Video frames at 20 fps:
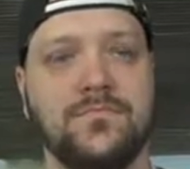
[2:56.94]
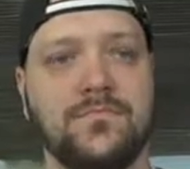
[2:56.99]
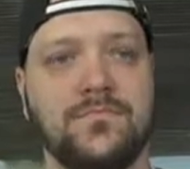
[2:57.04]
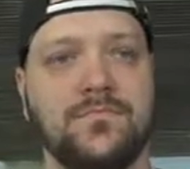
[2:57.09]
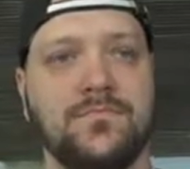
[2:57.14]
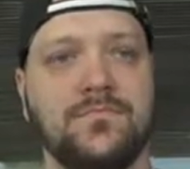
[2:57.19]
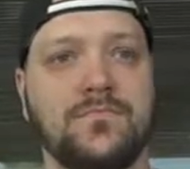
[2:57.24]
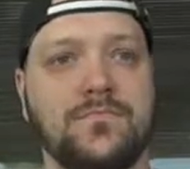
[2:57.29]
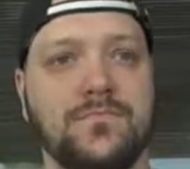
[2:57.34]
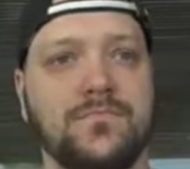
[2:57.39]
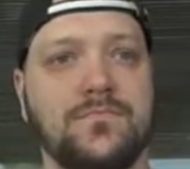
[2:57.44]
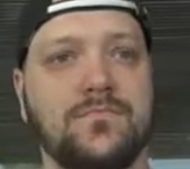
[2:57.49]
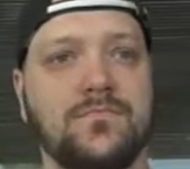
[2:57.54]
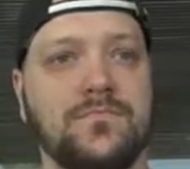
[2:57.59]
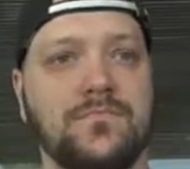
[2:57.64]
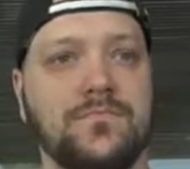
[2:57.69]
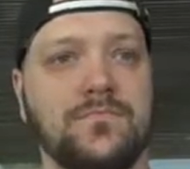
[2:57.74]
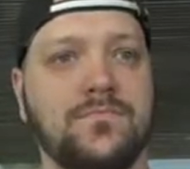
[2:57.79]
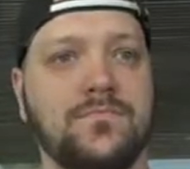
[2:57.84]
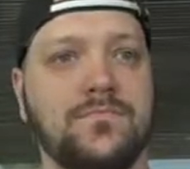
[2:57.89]

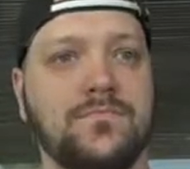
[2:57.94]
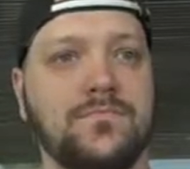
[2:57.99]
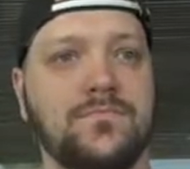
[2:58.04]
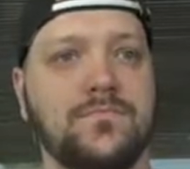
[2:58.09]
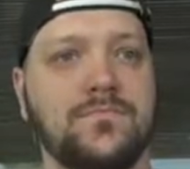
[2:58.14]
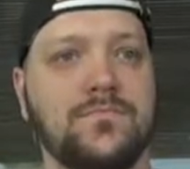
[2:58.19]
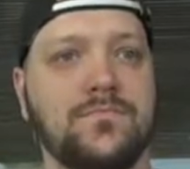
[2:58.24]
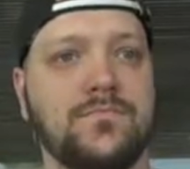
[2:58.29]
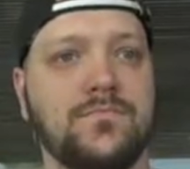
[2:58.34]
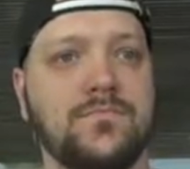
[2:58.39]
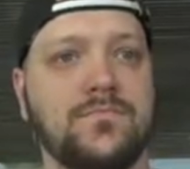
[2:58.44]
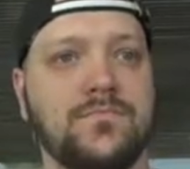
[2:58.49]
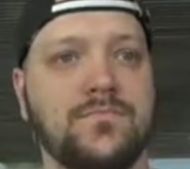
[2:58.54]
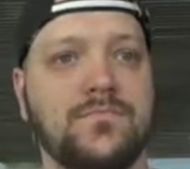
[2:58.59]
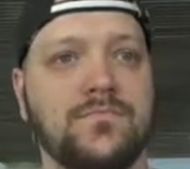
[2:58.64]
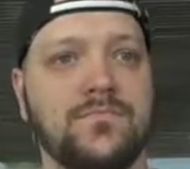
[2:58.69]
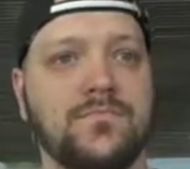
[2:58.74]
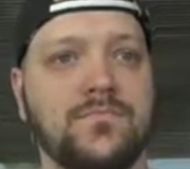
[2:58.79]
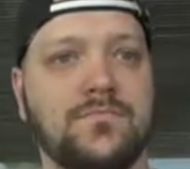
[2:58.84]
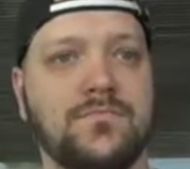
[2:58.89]

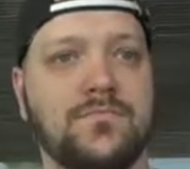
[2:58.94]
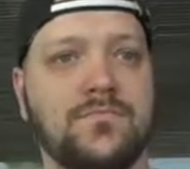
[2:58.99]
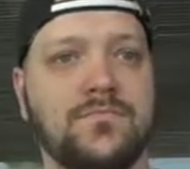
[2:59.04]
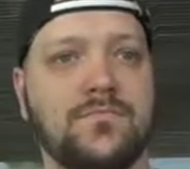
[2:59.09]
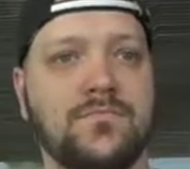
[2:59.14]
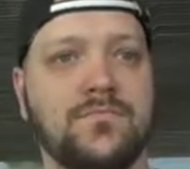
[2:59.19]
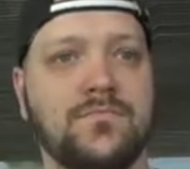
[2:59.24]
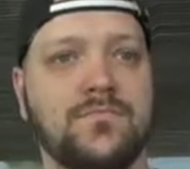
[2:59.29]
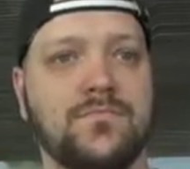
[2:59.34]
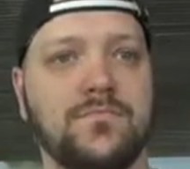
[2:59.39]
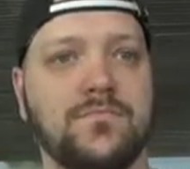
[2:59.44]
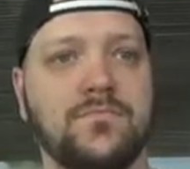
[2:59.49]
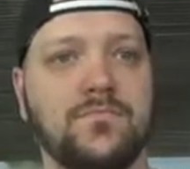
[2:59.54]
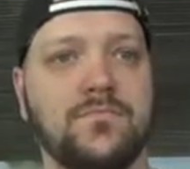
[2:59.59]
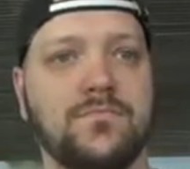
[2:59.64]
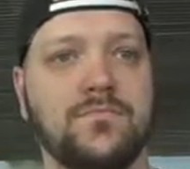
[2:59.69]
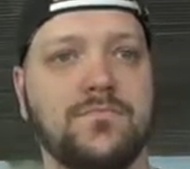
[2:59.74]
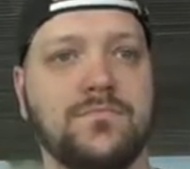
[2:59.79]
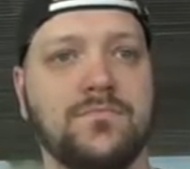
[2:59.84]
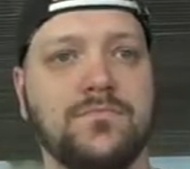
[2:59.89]

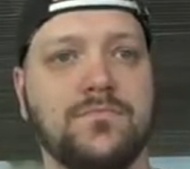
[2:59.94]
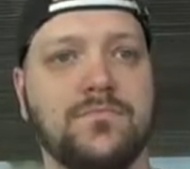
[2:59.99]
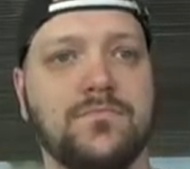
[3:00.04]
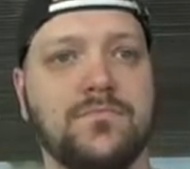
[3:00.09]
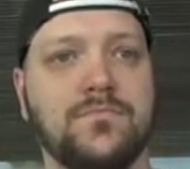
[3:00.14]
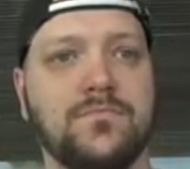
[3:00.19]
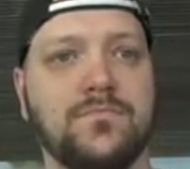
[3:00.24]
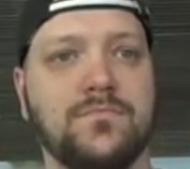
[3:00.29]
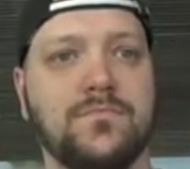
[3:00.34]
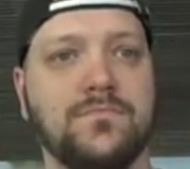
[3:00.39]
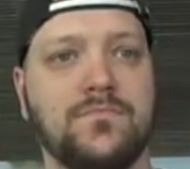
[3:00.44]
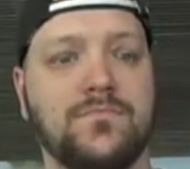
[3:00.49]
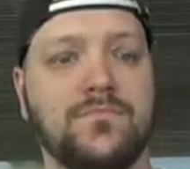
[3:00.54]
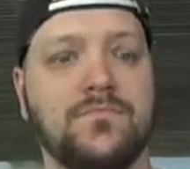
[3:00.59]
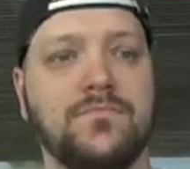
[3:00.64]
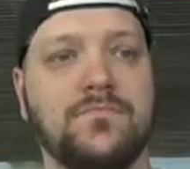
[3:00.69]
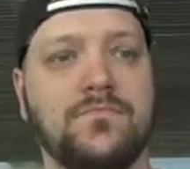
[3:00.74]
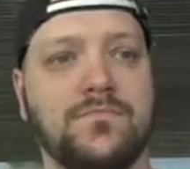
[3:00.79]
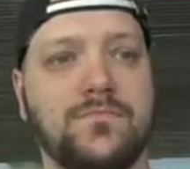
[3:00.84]
[no speech]